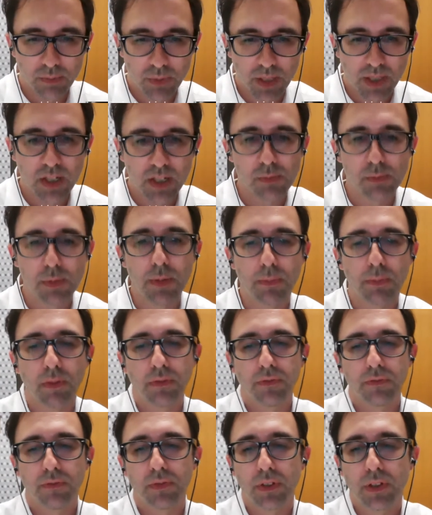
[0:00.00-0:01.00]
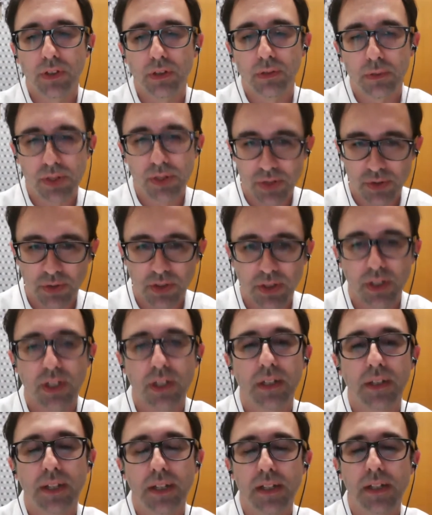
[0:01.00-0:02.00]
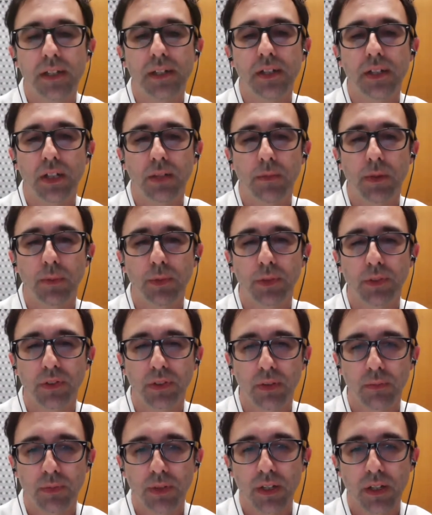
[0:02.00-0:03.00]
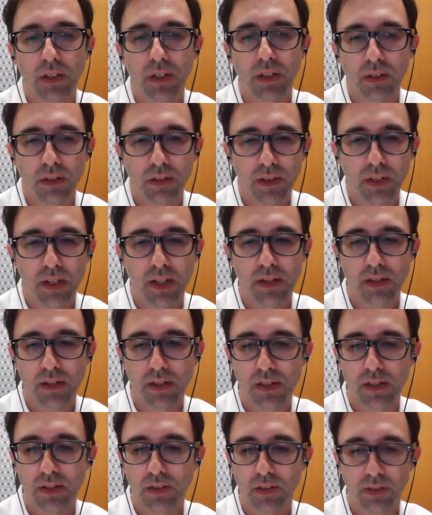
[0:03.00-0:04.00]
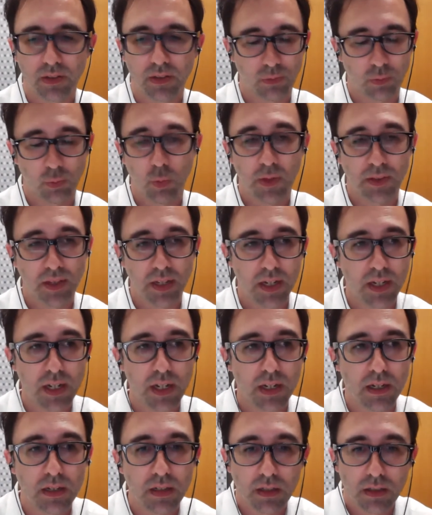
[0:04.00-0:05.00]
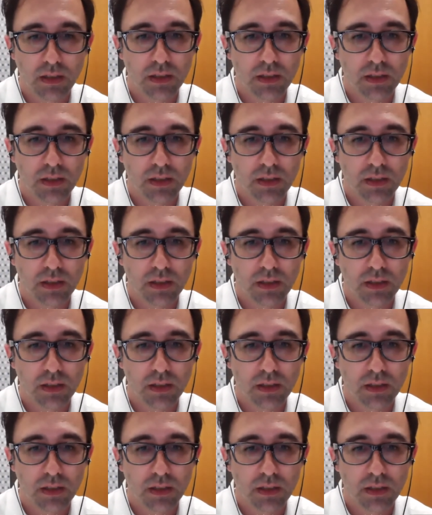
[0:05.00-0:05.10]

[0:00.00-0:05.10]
Because people feel restricted and they need to come up with something that is what they need.